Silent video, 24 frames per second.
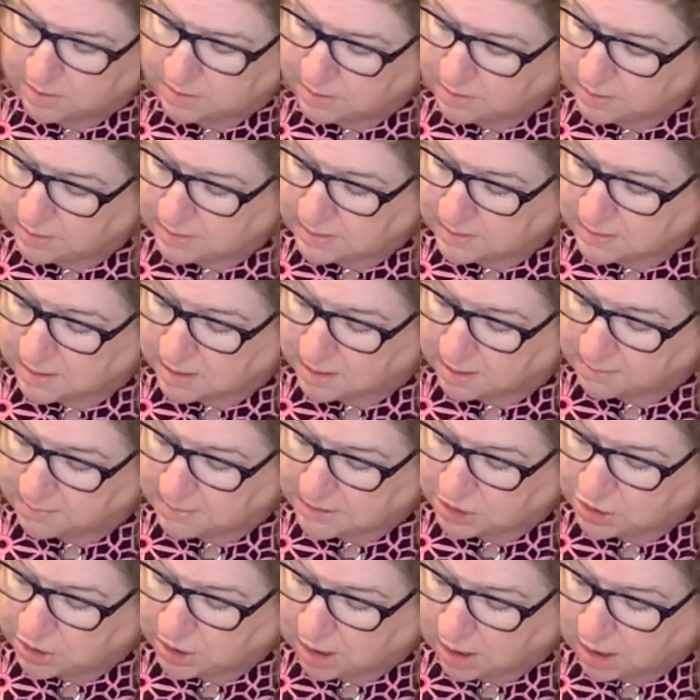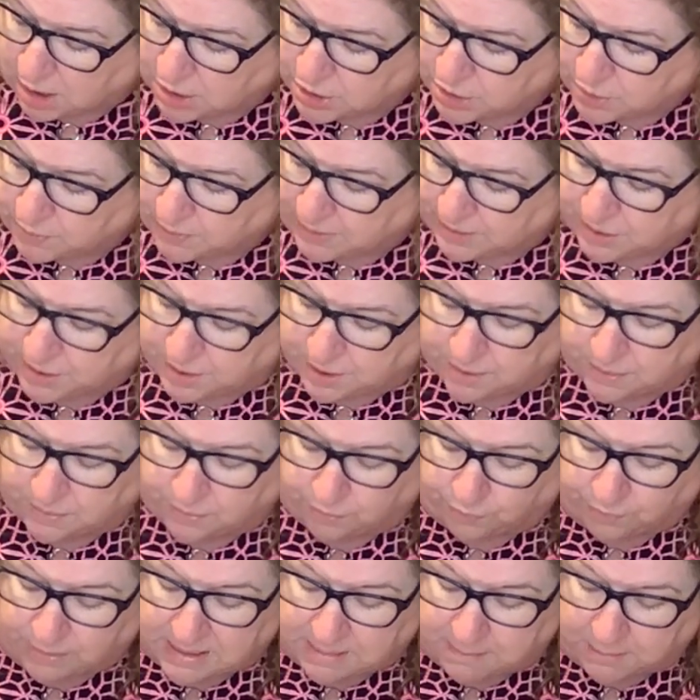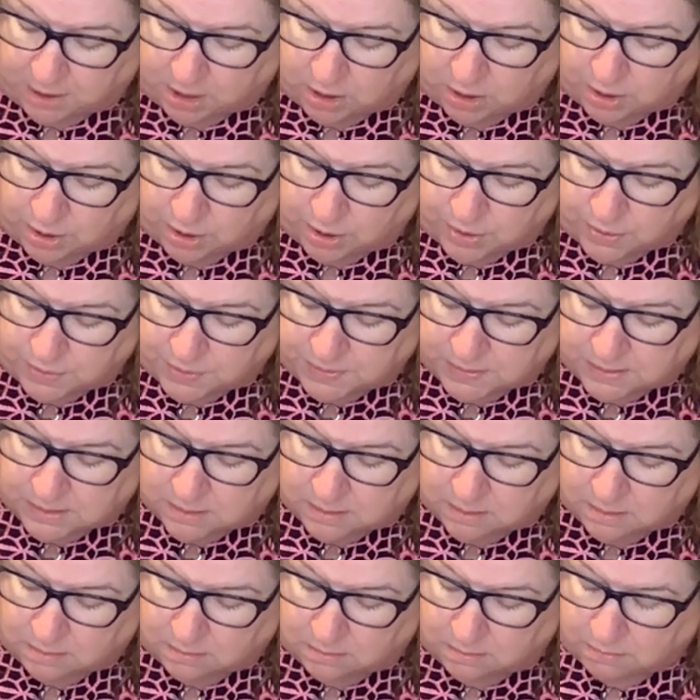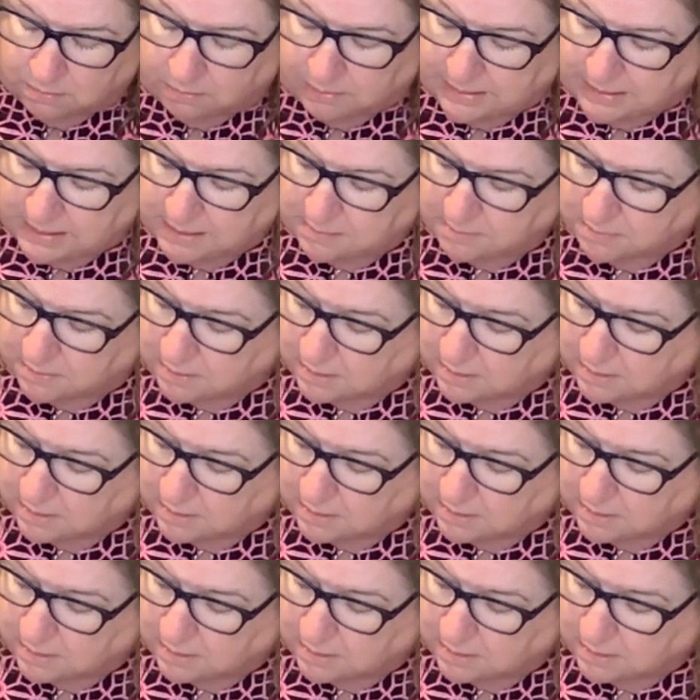He's going to be charged with 3 murders, 3,